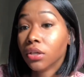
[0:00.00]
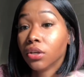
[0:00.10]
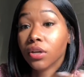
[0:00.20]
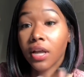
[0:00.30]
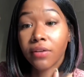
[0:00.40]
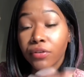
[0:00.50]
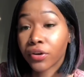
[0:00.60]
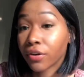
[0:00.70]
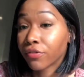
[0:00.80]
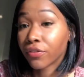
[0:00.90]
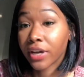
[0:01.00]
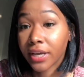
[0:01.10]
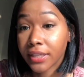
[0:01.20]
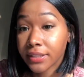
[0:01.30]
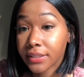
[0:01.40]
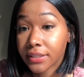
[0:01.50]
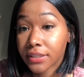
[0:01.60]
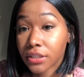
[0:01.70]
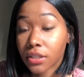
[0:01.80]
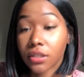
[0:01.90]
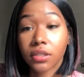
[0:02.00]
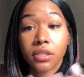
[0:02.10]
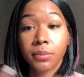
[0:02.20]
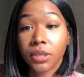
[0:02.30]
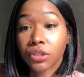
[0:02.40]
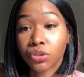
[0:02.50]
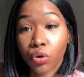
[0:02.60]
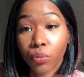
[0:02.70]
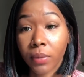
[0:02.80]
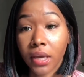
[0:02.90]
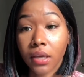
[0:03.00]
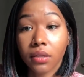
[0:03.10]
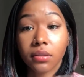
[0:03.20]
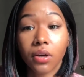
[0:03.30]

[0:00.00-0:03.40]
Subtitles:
your lover, your friends could be a soulmate.